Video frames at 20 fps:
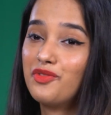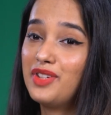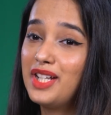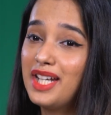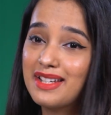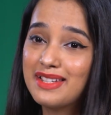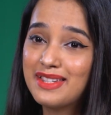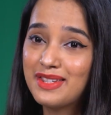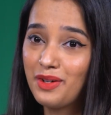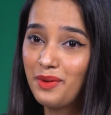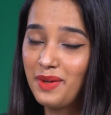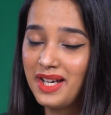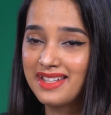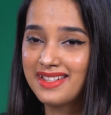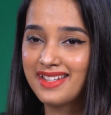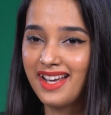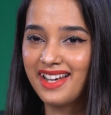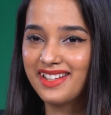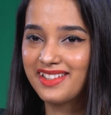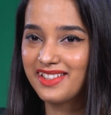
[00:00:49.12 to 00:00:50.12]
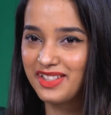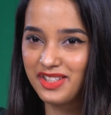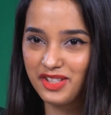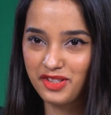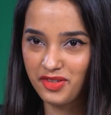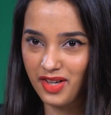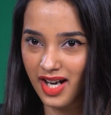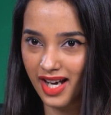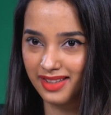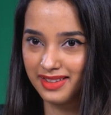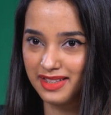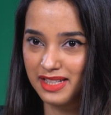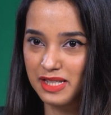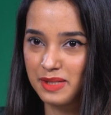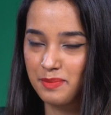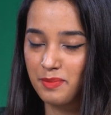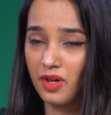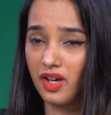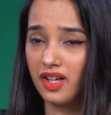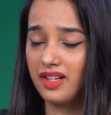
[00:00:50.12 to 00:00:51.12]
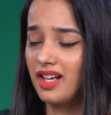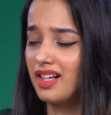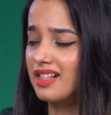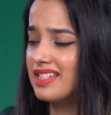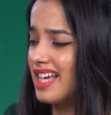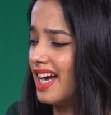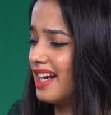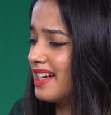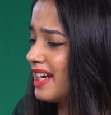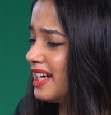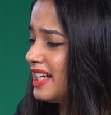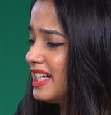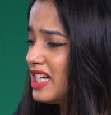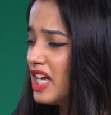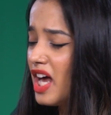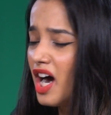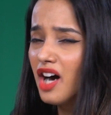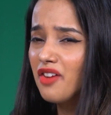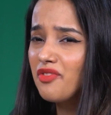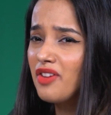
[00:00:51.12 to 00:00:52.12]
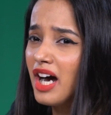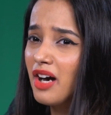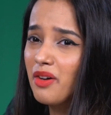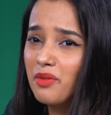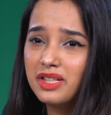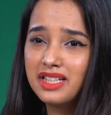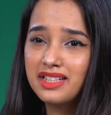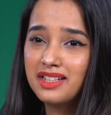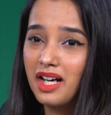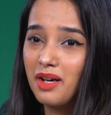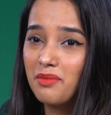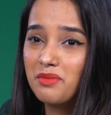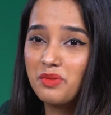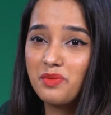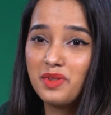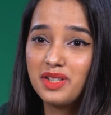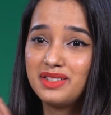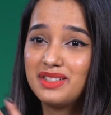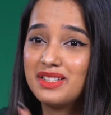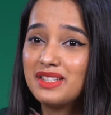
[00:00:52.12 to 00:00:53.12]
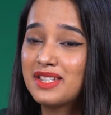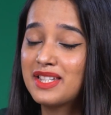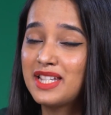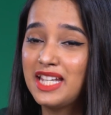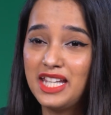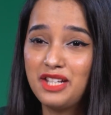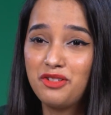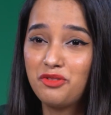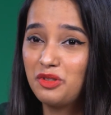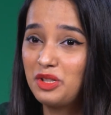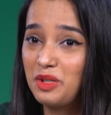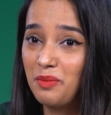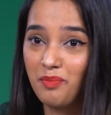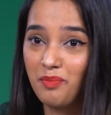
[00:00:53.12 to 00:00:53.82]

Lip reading: We are so excited to try these products, and I love how it comes with this cute